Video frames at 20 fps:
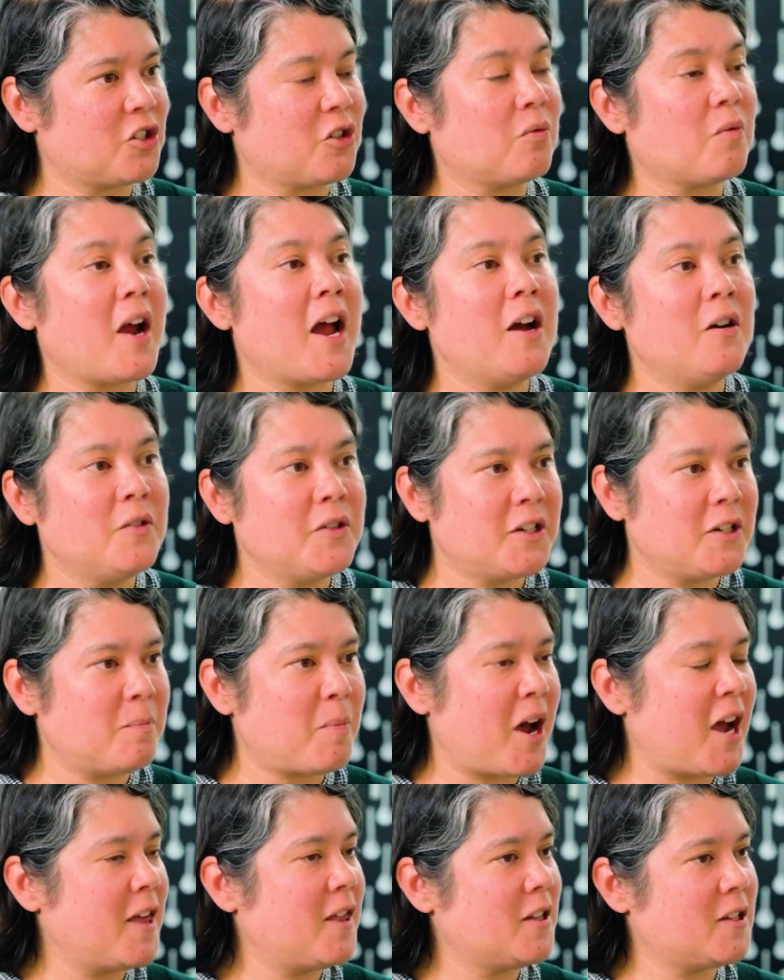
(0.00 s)
surrounded
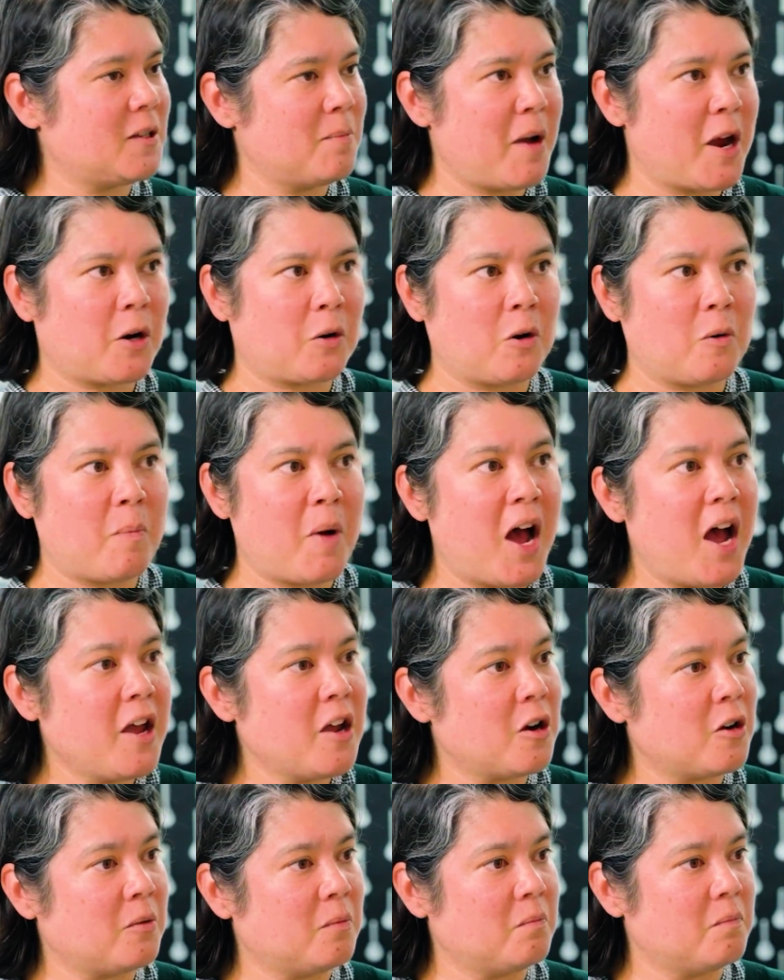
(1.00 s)
by this
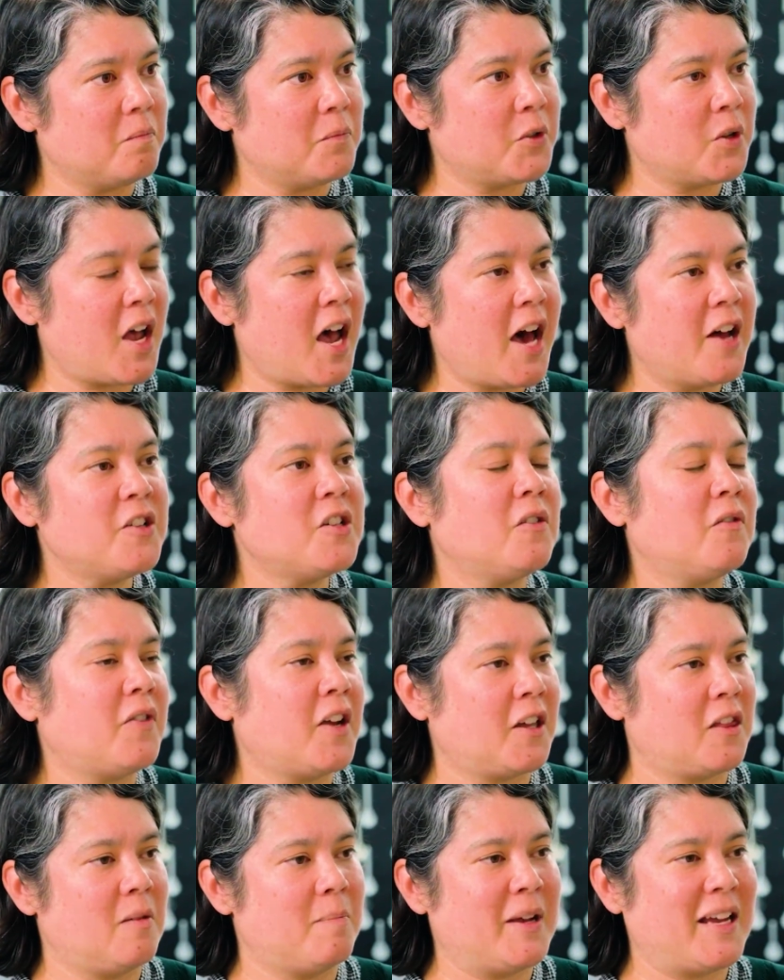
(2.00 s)
microbiome. So, how does it
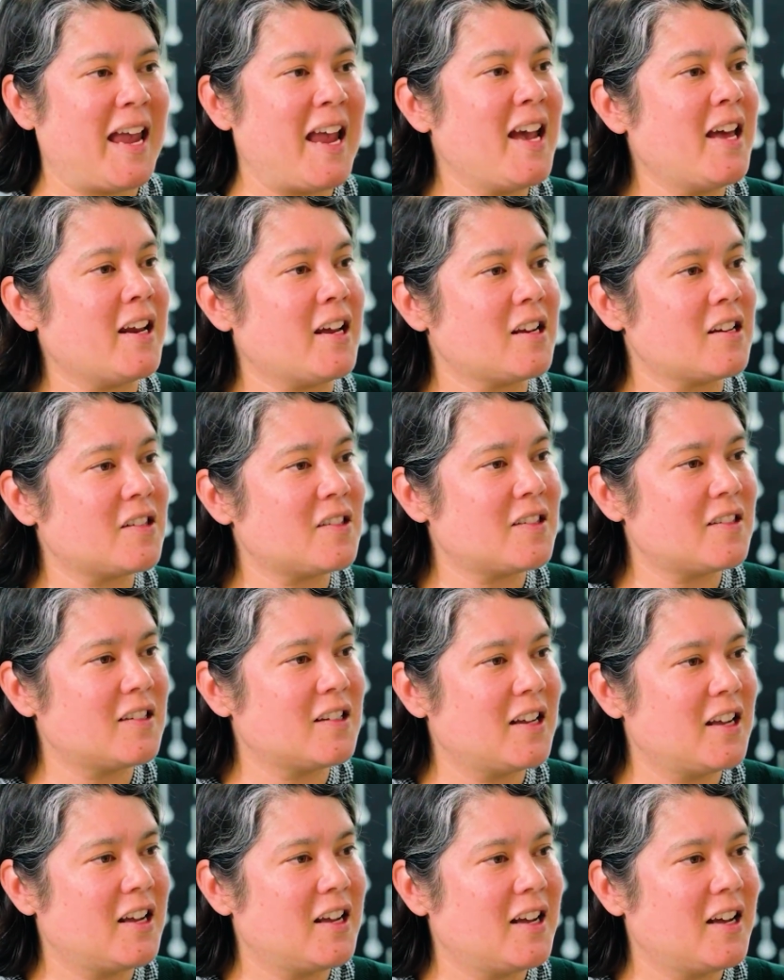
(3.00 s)
affect the mechanics?
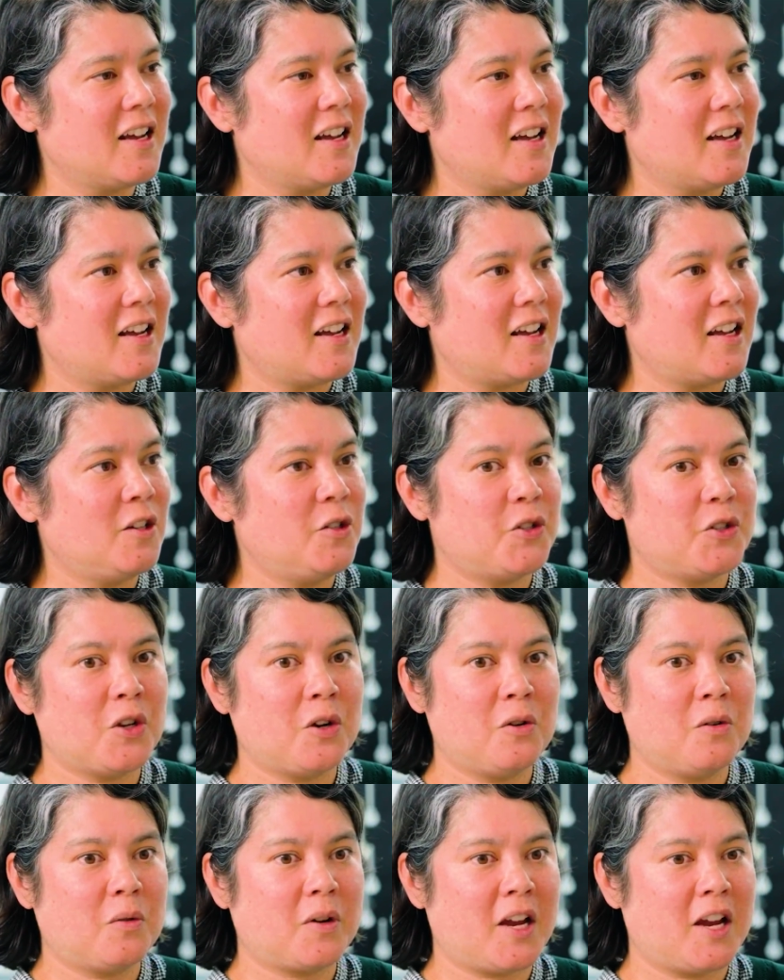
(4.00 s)
And
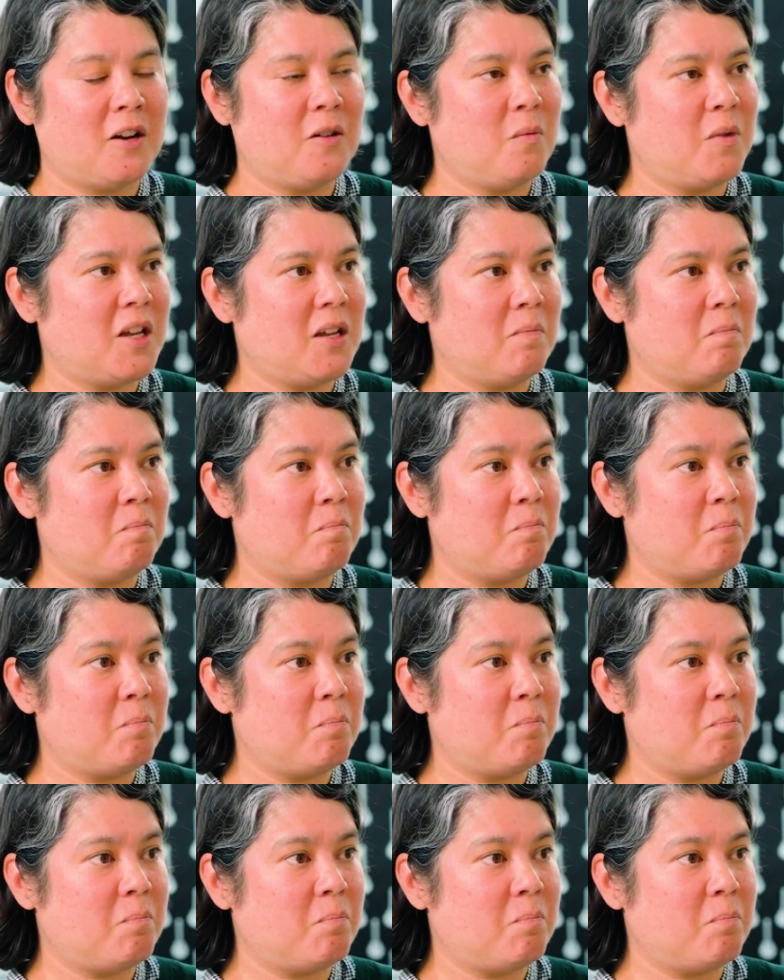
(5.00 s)
so, can we